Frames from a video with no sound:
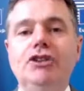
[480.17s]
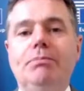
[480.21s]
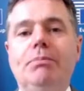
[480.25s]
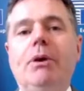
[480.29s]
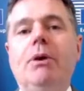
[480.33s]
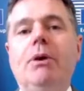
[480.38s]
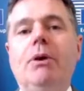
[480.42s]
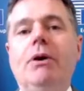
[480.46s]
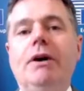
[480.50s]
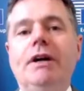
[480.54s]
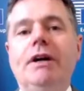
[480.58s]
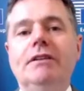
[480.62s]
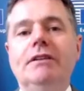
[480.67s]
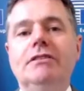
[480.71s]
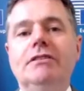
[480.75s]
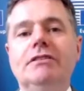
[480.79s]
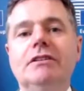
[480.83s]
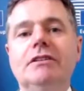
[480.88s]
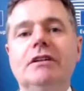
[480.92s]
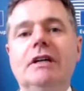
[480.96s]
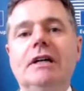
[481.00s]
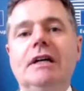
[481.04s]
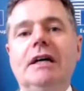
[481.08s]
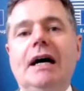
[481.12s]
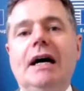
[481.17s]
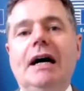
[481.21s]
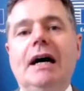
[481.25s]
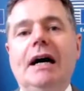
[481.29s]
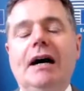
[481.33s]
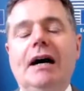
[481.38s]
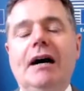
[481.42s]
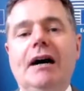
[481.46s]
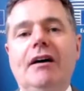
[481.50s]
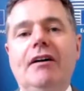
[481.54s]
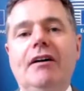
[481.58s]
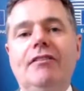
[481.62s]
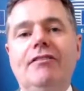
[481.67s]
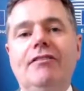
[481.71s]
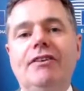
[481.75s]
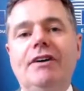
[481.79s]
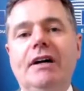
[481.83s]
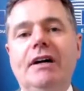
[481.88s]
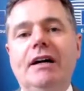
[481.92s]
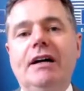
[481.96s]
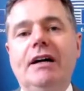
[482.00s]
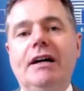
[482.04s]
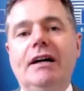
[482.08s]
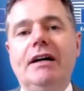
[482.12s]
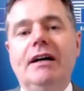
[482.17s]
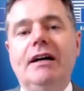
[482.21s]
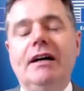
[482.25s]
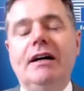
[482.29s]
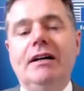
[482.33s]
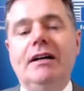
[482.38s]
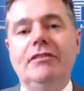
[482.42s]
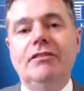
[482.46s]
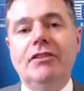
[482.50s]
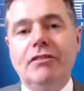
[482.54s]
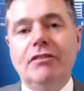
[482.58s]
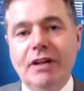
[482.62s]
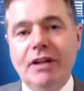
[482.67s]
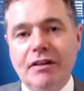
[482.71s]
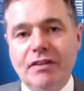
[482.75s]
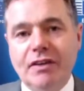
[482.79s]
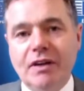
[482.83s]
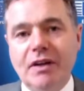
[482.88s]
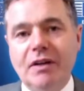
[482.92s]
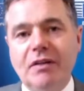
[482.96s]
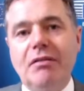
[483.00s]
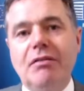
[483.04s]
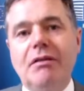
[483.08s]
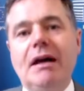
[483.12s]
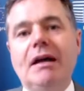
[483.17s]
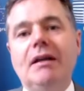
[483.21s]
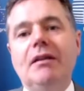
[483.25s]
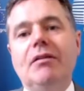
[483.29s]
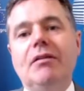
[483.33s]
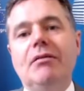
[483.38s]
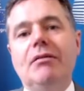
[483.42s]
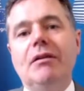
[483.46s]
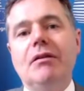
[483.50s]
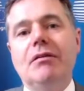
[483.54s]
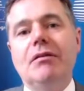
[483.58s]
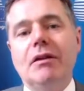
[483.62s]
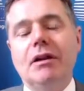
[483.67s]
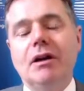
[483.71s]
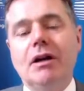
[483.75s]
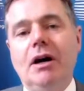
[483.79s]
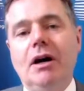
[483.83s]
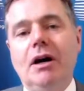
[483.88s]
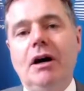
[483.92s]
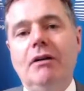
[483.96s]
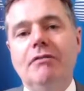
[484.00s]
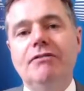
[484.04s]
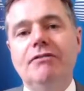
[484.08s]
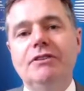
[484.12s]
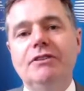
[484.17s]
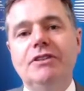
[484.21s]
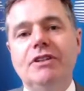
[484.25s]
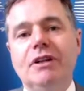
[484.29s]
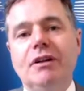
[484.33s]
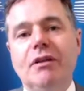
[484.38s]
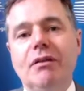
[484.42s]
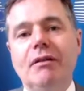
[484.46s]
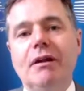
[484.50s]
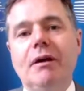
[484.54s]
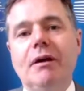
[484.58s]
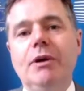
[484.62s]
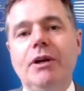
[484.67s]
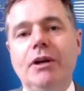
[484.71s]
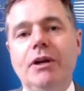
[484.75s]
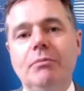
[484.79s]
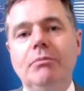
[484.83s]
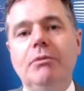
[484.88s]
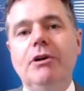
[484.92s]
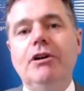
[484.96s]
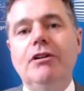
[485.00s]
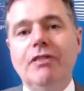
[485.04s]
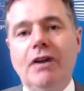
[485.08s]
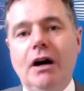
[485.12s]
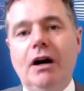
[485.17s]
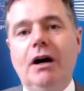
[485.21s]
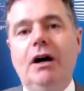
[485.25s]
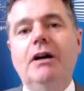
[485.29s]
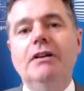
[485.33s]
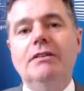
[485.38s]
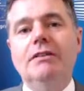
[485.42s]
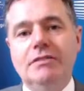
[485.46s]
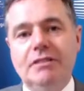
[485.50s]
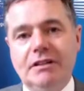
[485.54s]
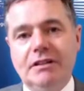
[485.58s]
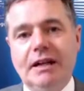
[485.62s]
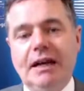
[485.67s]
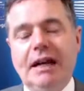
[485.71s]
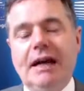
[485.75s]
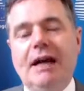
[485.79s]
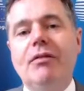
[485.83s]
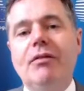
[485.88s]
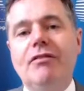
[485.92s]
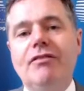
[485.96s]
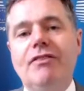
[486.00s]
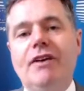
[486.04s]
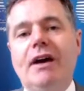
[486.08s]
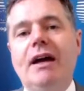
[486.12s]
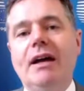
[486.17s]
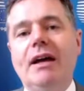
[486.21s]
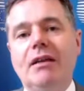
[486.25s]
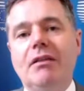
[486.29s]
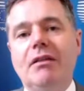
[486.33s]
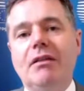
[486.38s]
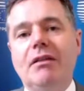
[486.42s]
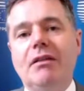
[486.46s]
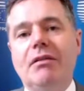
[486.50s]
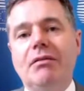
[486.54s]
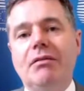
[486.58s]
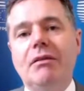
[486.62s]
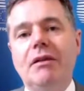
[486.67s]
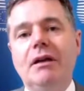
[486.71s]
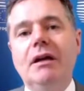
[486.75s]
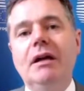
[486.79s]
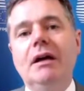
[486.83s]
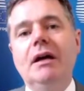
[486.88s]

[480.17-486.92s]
point have a degree of consensus and confidence that we can move on to the next phase.